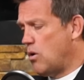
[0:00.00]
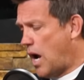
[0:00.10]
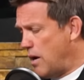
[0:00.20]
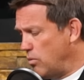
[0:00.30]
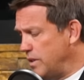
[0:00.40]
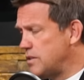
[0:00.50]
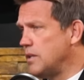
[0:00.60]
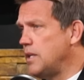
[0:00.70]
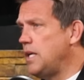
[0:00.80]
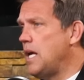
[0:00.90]
I
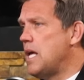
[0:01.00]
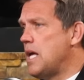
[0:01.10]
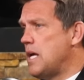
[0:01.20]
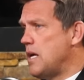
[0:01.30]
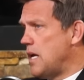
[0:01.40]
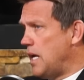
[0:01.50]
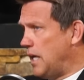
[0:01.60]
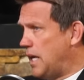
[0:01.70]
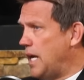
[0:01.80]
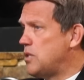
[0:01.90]
recently
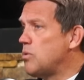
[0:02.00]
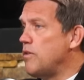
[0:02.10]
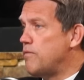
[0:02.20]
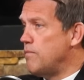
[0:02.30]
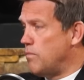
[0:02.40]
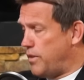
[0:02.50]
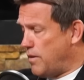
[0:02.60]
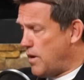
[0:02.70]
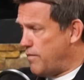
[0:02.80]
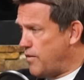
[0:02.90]
engaged with a, with
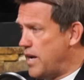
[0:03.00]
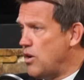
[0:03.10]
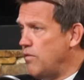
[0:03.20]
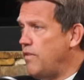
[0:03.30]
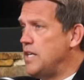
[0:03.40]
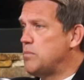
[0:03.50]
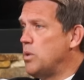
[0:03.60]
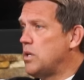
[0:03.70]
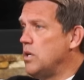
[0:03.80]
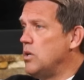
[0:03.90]
a, a friend on
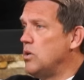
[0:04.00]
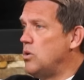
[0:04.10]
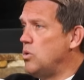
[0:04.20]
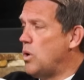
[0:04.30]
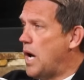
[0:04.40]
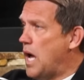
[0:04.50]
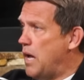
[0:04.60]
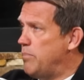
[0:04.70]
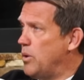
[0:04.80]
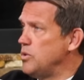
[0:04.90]
Facebook who
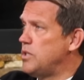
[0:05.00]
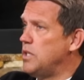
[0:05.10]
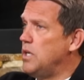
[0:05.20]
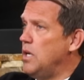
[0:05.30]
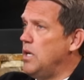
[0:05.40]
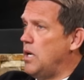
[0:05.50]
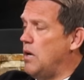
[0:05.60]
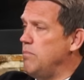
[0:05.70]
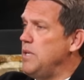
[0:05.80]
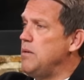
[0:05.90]
had posted
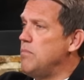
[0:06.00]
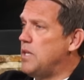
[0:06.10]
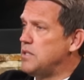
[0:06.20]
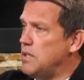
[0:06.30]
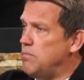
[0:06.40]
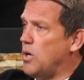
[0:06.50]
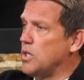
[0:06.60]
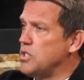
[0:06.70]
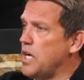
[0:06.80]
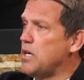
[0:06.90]
a meme that said
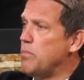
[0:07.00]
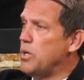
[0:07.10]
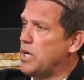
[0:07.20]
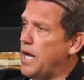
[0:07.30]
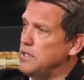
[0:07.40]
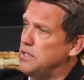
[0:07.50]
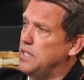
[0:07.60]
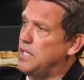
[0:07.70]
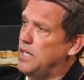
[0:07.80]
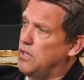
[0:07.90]
Mark Zuckerberg has
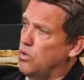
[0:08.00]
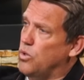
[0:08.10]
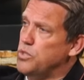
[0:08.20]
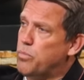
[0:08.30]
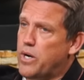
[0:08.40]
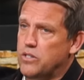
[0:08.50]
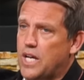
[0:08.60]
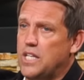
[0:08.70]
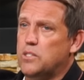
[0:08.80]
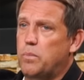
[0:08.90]
said that the Lord's Prayer is
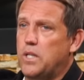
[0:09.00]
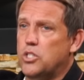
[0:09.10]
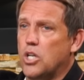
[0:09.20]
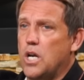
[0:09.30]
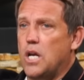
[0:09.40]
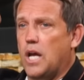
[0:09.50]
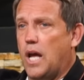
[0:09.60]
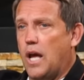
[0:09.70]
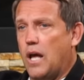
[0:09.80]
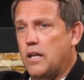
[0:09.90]
hate speech
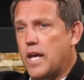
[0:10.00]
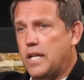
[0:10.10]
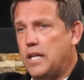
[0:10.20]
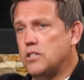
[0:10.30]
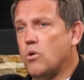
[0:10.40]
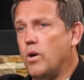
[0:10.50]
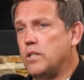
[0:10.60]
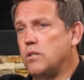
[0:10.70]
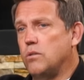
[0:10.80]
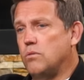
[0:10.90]
and that he's
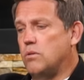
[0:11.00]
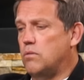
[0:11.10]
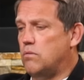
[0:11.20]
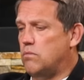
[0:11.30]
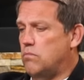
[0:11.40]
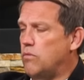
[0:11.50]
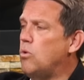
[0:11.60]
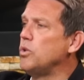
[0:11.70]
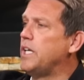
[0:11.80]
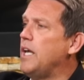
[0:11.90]
going to
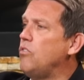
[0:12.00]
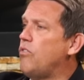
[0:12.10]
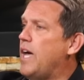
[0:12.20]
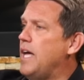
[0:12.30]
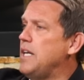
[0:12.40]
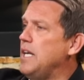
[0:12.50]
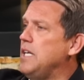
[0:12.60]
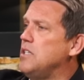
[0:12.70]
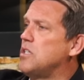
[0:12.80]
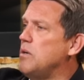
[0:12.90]
revolt against that and
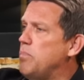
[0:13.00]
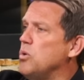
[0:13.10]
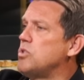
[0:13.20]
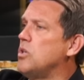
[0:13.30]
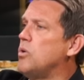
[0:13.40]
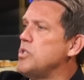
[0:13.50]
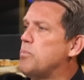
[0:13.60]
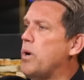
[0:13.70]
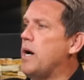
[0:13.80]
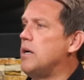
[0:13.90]
he's going to post the Lord's
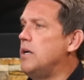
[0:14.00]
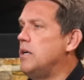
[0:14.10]
Prayer.